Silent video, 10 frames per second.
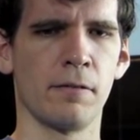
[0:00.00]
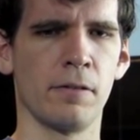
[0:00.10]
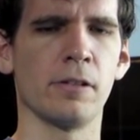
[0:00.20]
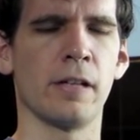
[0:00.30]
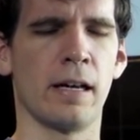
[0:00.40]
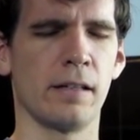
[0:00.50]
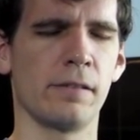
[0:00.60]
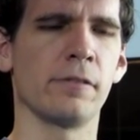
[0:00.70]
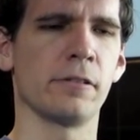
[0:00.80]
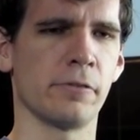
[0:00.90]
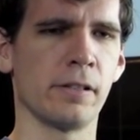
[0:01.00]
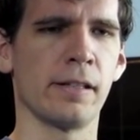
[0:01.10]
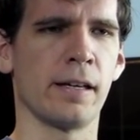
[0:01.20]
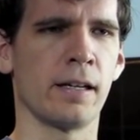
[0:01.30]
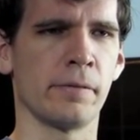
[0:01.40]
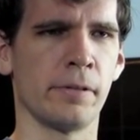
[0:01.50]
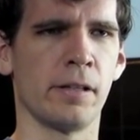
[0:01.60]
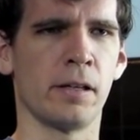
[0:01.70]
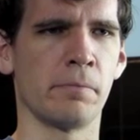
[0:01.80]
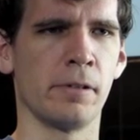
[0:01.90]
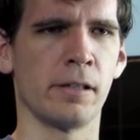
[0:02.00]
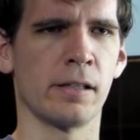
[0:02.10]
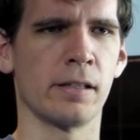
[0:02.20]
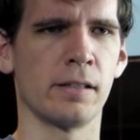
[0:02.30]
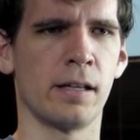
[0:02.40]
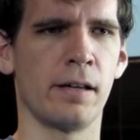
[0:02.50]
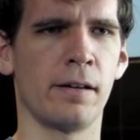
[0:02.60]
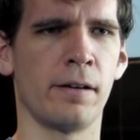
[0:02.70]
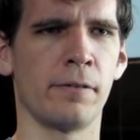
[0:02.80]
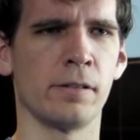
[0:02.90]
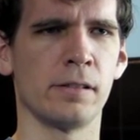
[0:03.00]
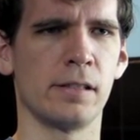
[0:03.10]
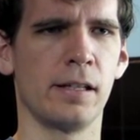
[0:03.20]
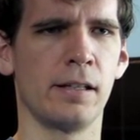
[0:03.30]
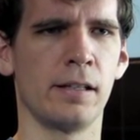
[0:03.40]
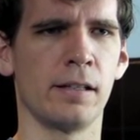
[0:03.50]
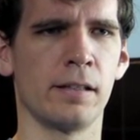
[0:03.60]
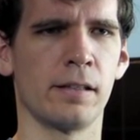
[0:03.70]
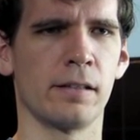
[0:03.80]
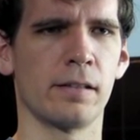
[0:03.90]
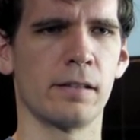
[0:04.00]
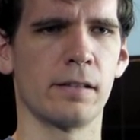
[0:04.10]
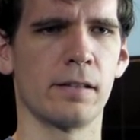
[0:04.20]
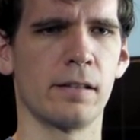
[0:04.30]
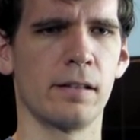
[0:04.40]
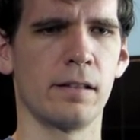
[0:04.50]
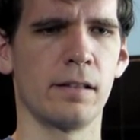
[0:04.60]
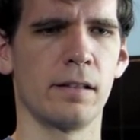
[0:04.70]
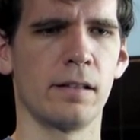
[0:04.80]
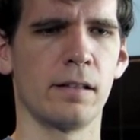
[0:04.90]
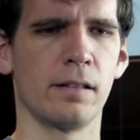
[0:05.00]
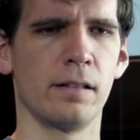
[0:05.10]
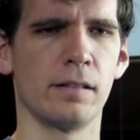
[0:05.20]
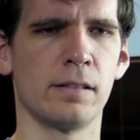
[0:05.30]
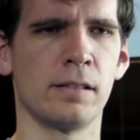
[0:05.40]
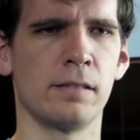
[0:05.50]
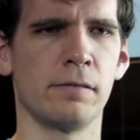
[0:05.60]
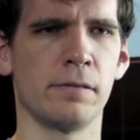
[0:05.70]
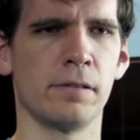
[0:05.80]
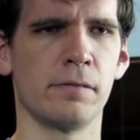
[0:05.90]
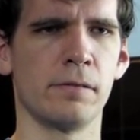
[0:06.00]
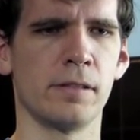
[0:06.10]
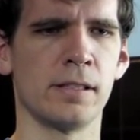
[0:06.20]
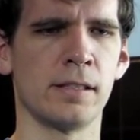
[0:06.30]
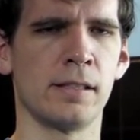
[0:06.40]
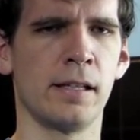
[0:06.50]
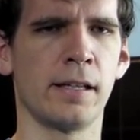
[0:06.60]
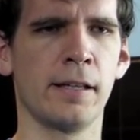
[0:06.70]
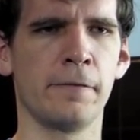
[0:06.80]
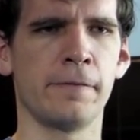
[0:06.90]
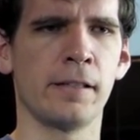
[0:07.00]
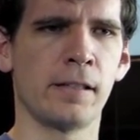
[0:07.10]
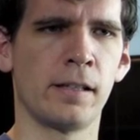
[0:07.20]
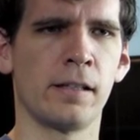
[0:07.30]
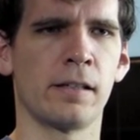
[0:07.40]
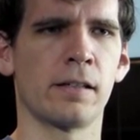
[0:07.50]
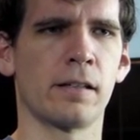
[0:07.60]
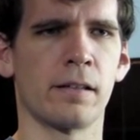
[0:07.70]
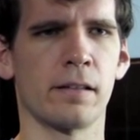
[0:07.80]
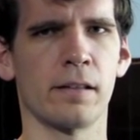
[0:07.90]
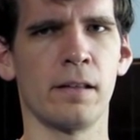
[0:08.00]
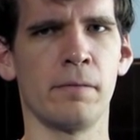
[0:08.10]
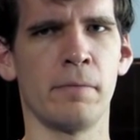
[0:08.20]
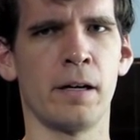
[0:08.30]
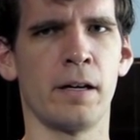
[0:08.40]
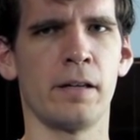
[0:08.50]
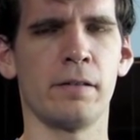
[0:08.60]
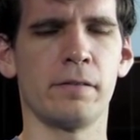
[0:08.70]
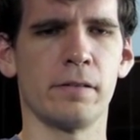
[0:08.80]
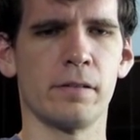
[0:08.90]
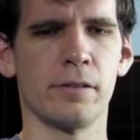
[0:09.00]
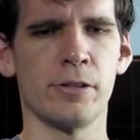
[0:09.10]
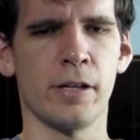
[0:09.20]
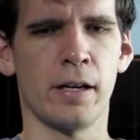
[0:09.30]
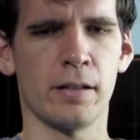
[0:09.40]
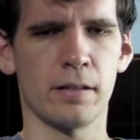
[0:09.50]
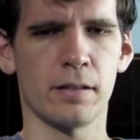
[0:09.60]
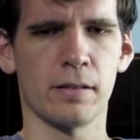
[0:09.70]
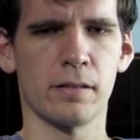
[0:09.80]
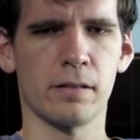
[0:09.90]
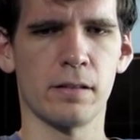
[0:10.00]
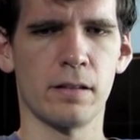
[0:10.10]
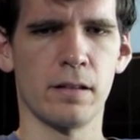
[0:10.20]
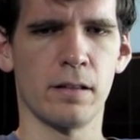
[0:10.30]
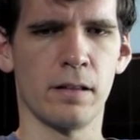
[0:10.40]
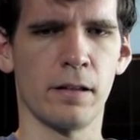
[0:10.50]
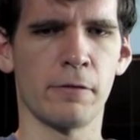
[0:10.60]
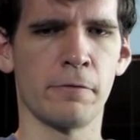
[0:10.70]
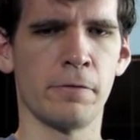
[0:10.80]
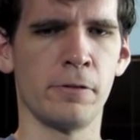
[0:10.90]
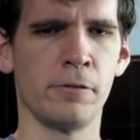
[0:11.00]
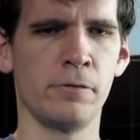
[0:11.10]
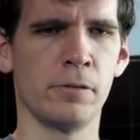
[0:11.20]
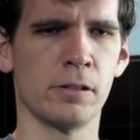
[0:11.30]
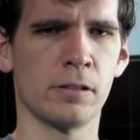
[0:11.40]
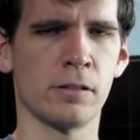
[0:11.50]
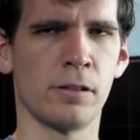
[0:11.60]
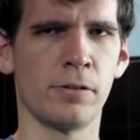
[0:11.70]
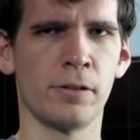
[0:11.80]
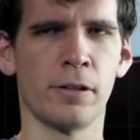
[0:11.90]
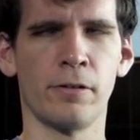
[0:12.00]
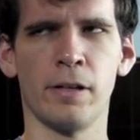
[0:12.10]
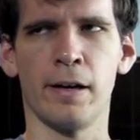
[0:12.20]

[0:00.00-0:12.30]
which had, which really has been helping because I, I was getting this sticky feeling in my chest like food was slow to go